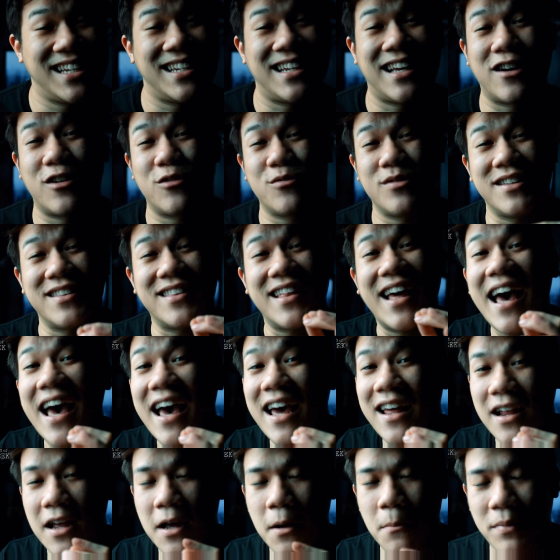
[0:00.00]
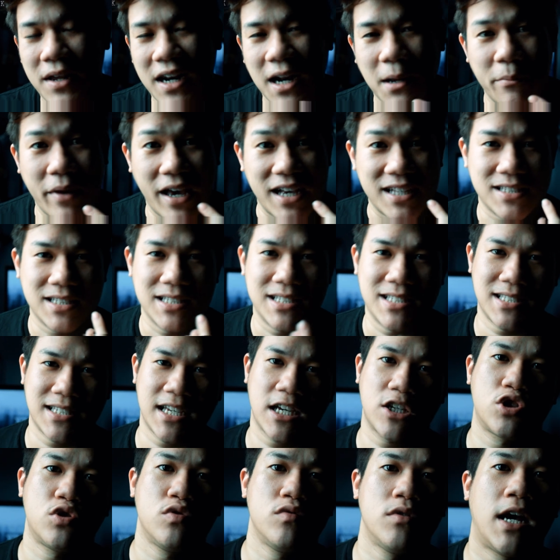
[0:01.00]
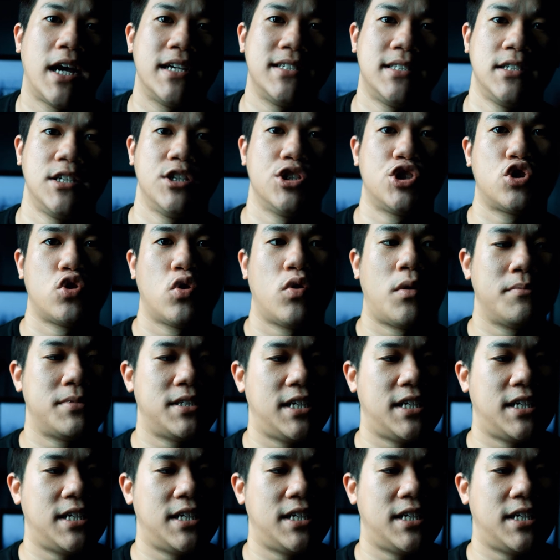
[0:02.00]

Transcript: Not only that, but I'm actually sexualizing it. So